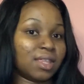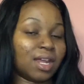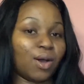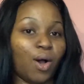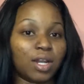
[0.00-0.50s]
that
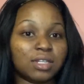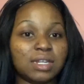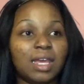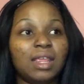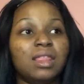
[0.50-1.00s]
a
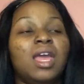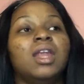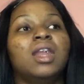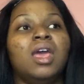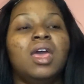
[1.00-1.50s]
holiday,
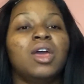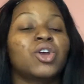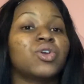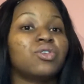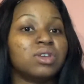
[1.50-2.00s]
then
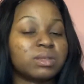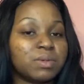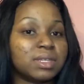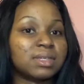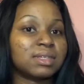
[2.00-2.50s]

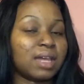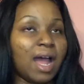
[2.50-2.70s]
Christmas.